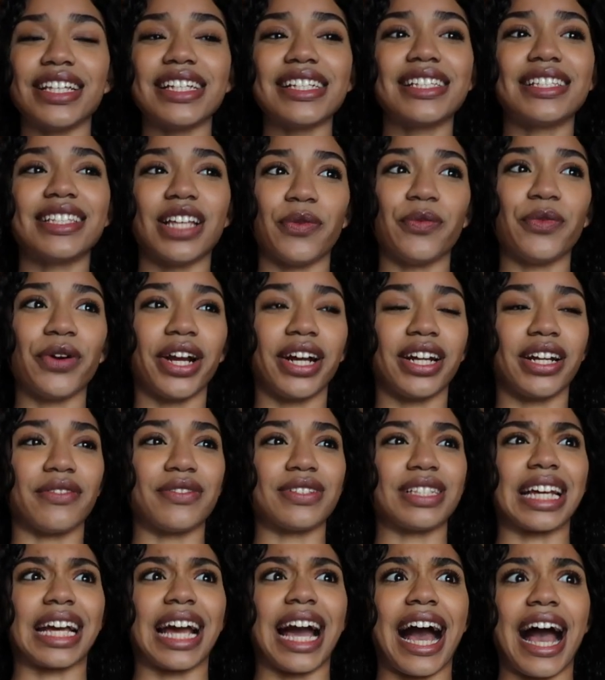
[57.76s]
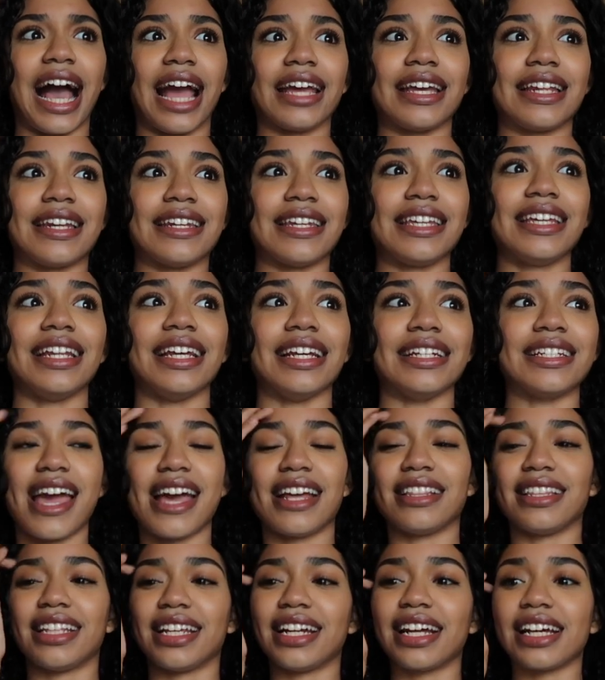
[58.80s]
this somewhere and I was like, I need it.
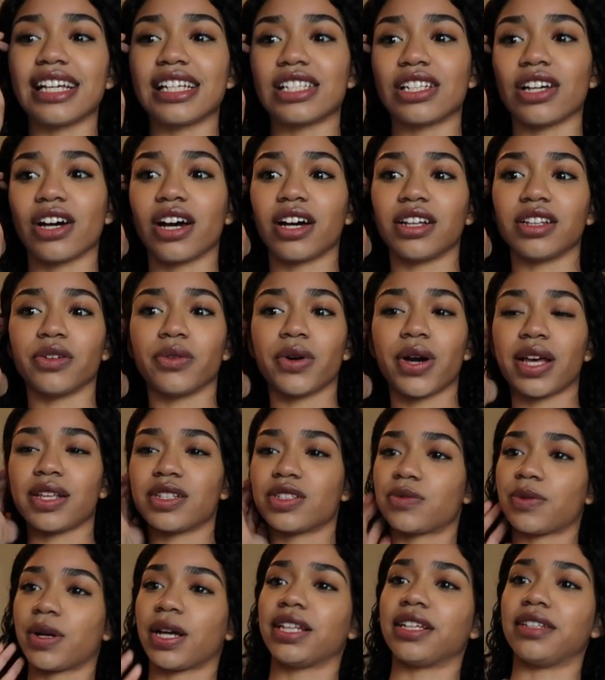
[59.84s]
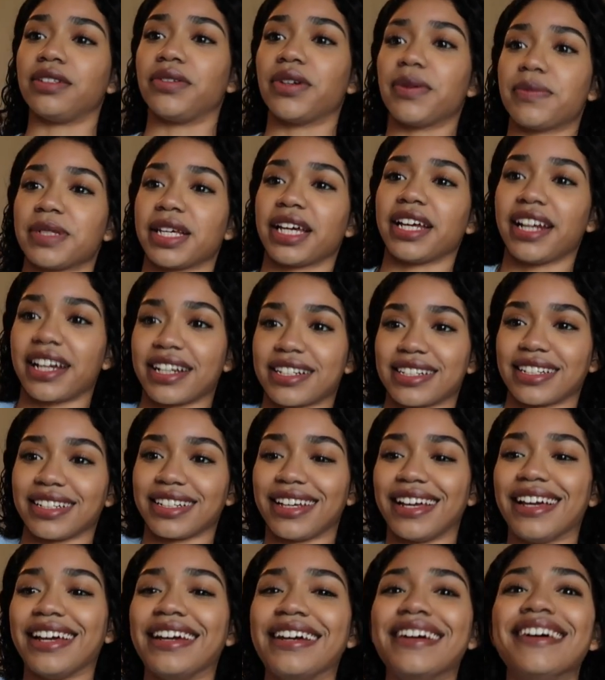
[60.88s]
And then I saw it on the, it's probably on the website actually.